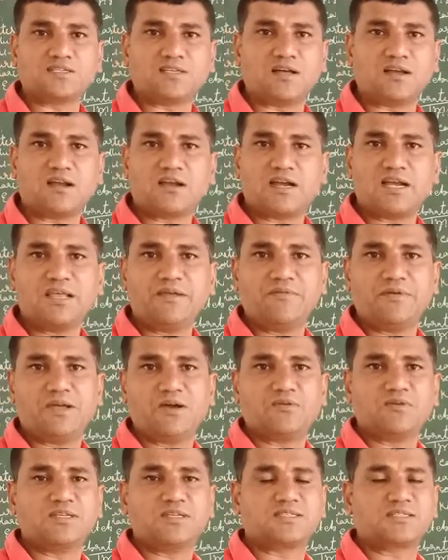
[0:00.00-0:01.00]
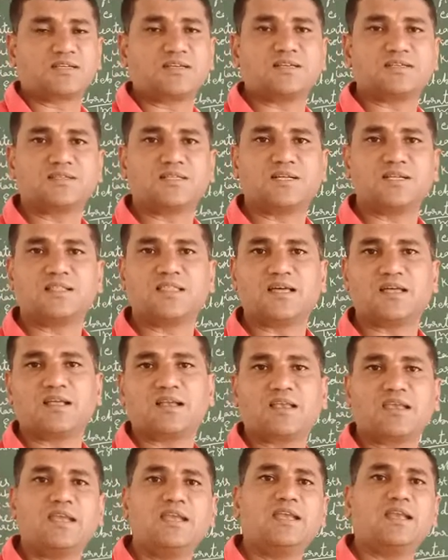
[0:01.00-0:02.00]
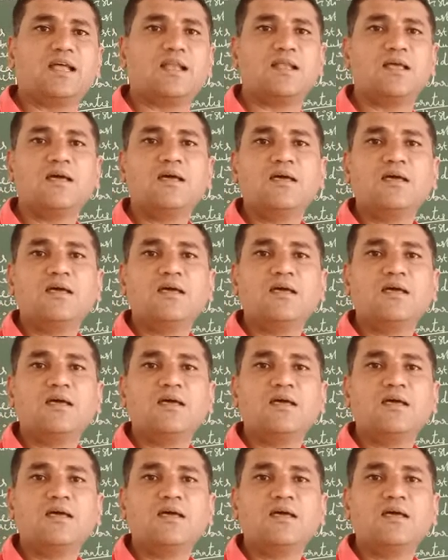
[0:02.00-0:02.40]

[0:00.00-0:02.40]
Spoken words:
Already we have discussed that the renal,